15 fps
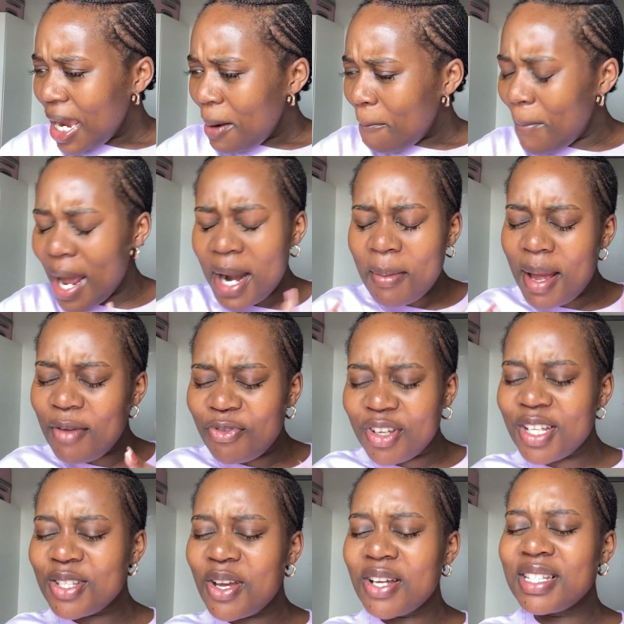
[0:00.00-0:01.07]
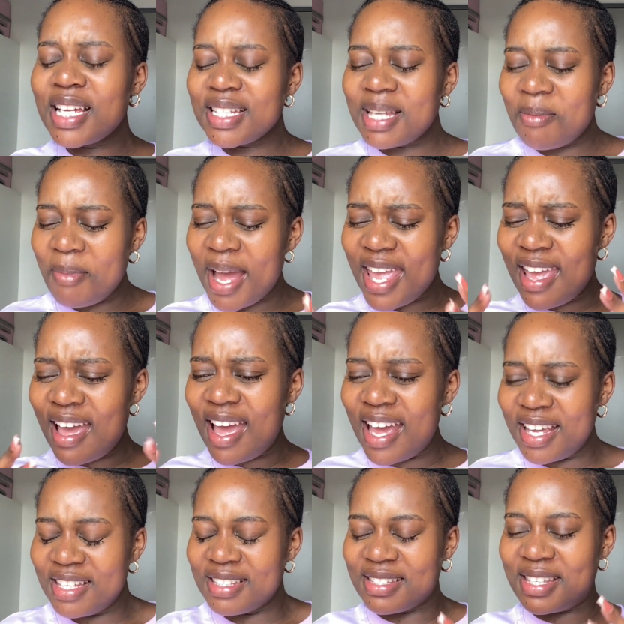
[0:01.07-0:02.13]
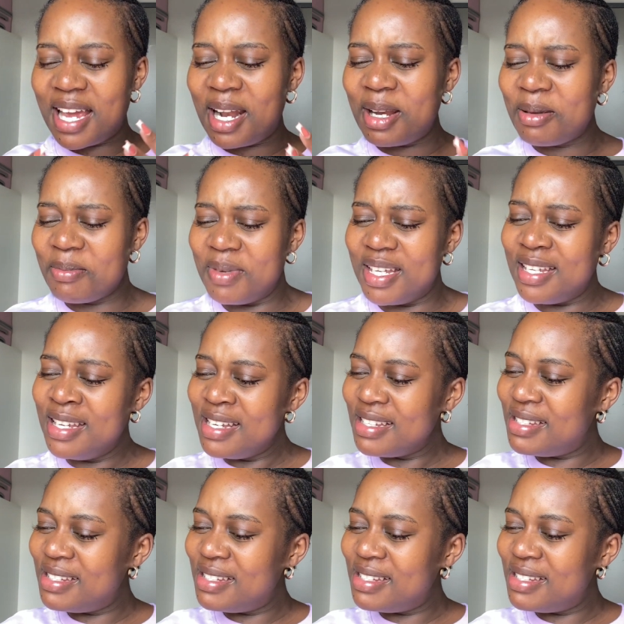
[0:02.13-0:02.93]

Man, my fix ongthatha, my eyes telling me